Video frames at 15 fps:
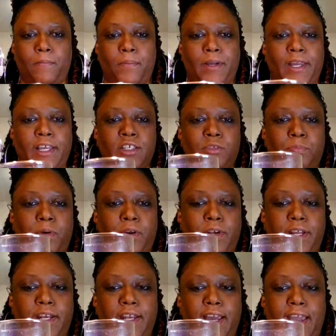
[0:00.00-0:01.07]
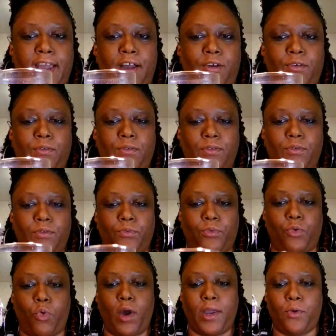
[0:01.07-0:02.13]
but it's burning down
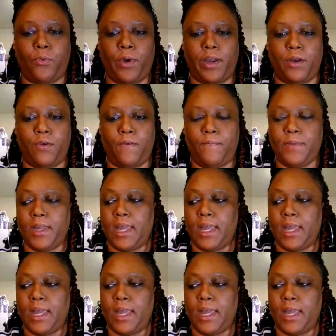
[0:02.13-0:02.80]
quite well.